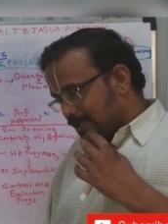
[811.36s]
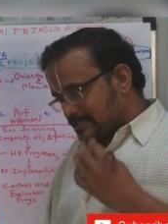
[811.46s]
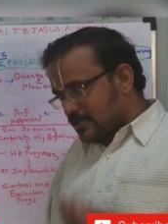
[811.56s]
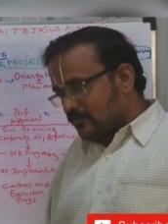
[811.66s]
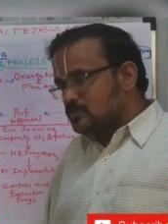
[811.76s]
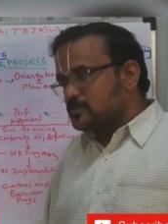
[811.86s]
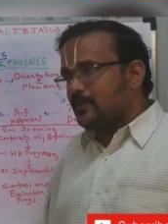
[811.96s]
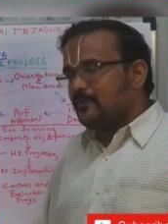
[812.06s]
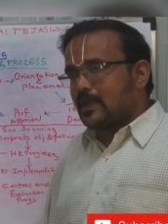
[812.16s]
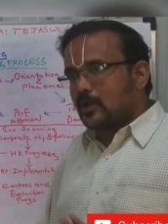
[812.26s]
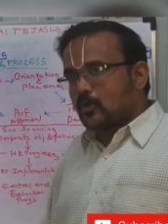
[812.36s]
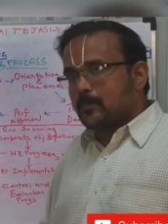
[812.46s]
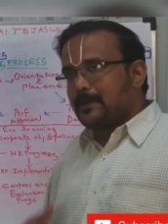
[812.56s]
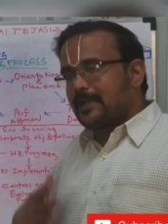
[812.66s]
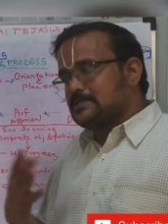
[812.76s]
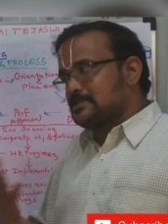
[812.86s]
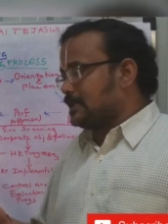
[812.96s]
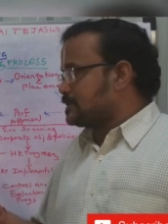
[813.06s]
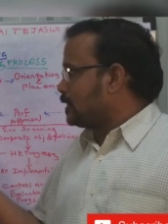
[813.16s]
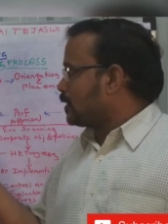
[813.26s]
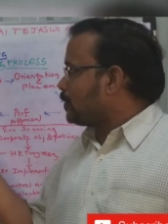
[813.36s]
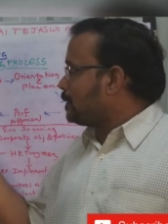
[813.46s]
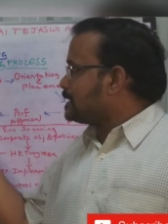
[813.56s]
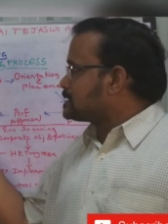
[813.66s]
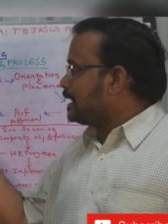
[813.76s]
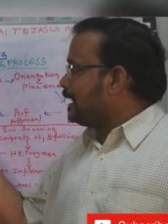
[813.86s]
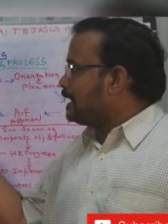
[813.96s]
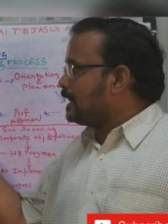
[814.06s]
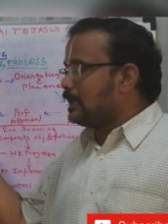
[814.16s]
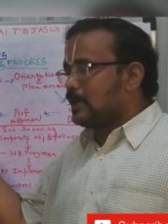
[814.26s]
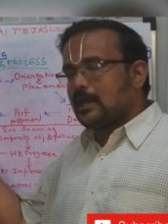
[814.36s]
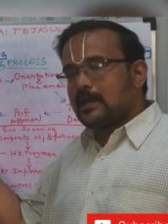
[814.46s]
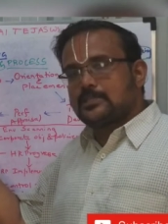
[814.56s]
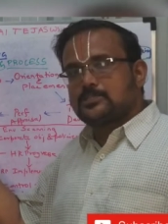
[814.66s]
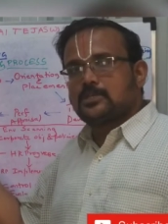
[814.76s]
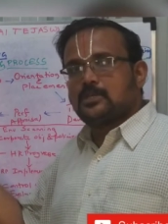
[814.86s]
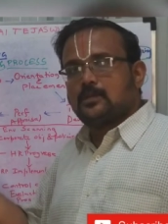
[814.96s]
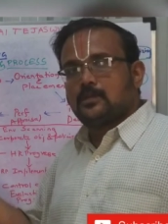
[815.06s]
a difference between recruitment and selection. Recruitment is creating a large